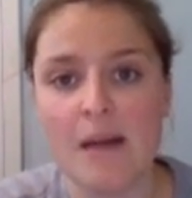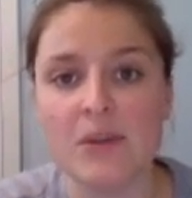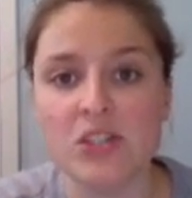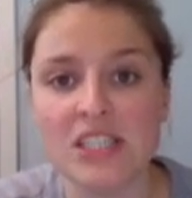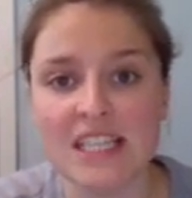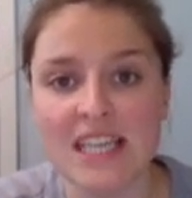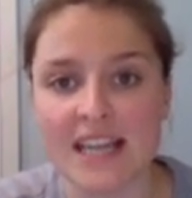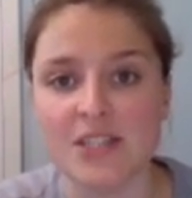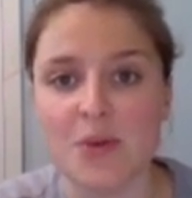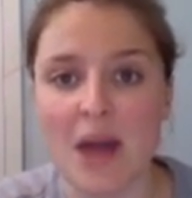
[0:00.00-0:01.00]
but just in
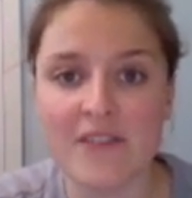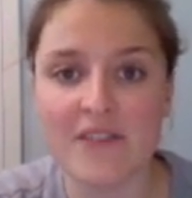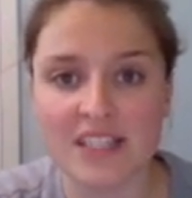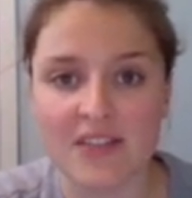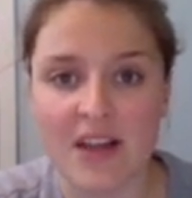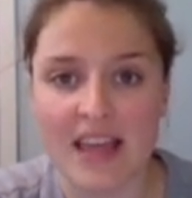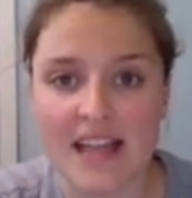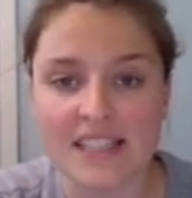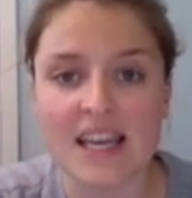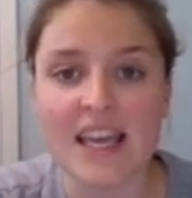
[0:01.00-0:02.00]
case you haven't done that
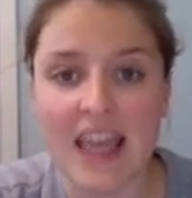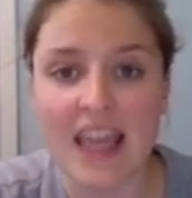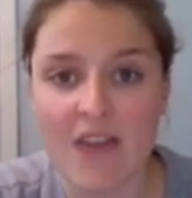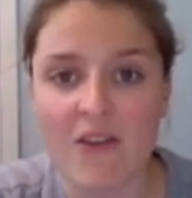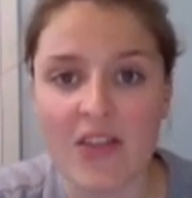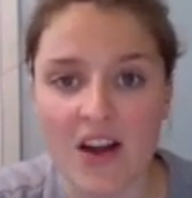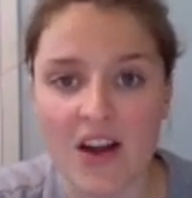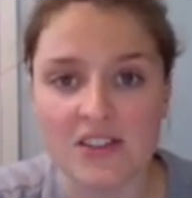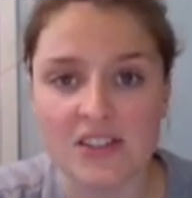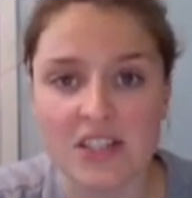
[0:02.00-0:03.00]
yet, here are the
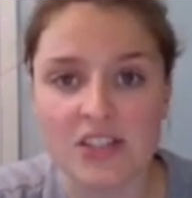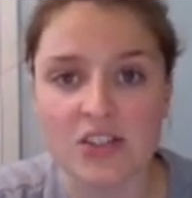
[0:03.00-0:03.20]
answers.